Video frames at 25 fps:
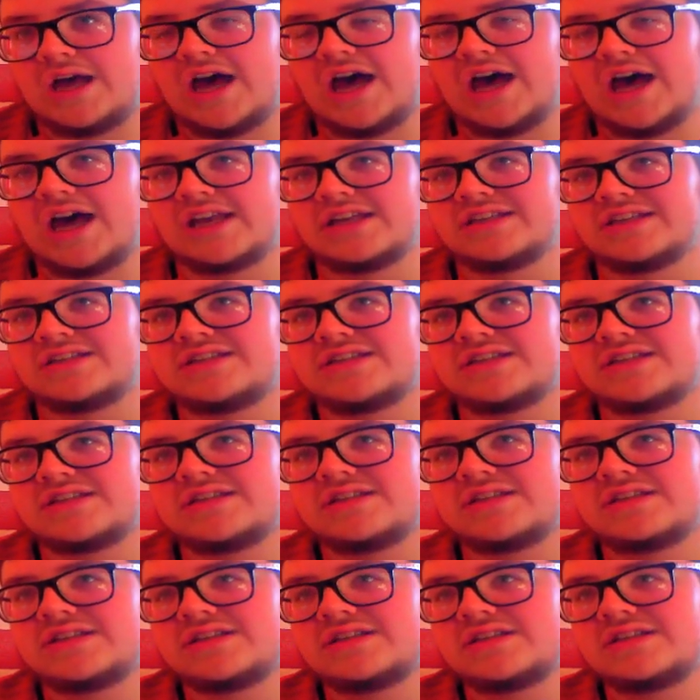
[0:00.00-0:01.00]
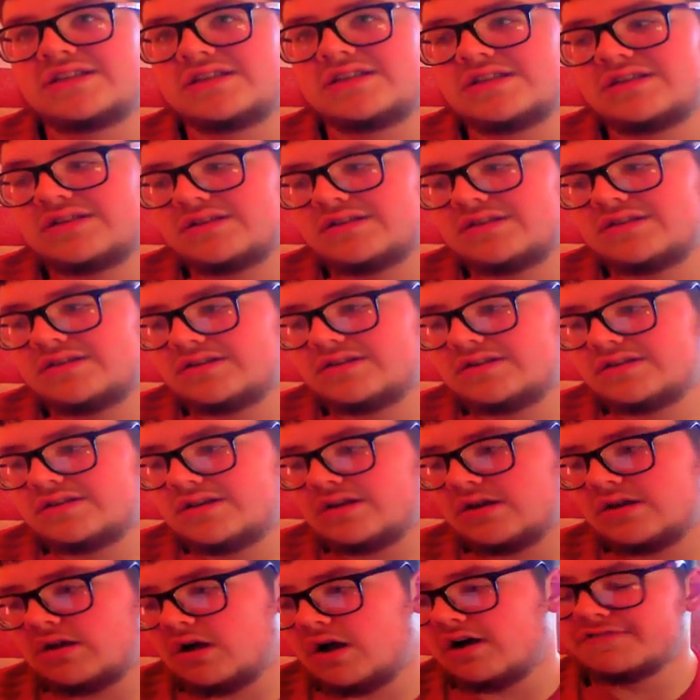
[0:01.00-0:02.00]
And
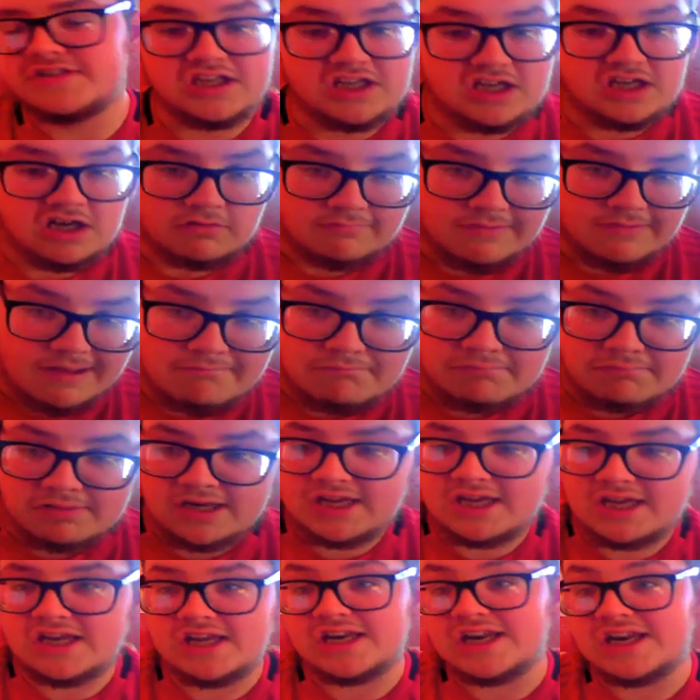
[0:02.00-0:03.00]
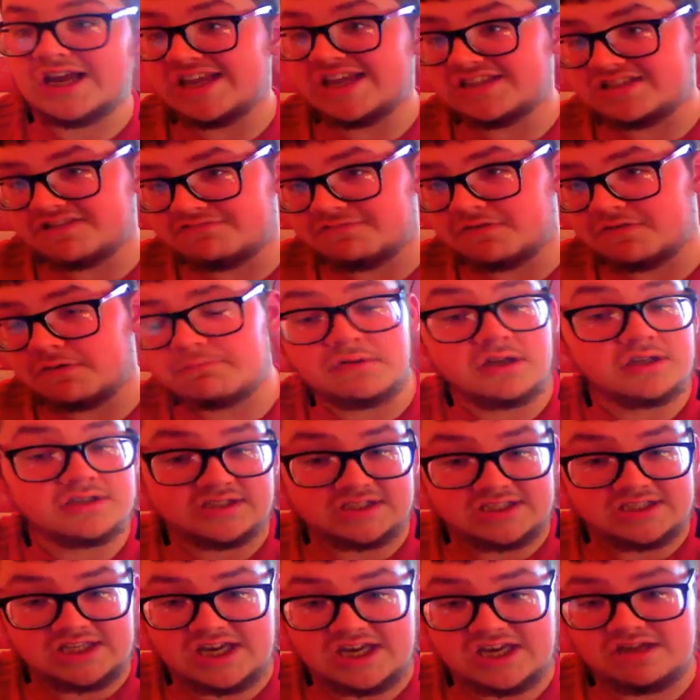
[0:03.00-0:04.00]
obviously you got Wembley, and that is a
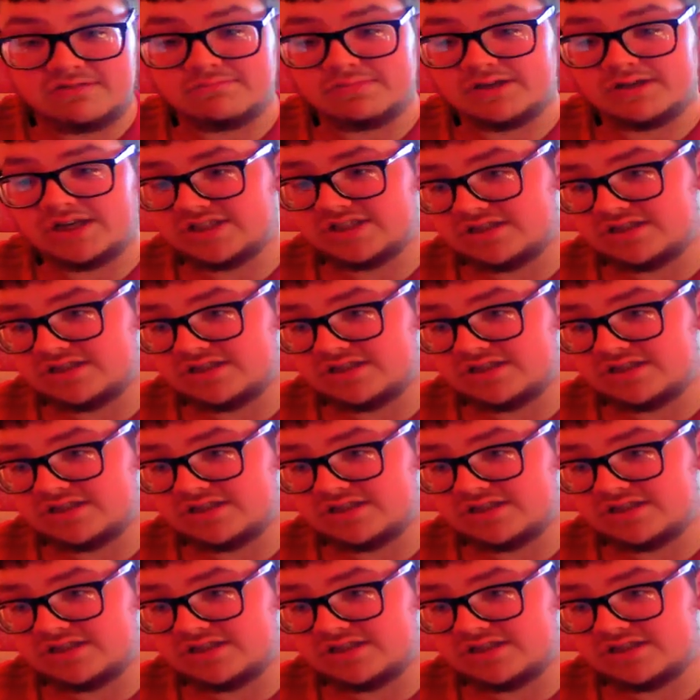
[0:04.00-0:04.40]
football stadium, but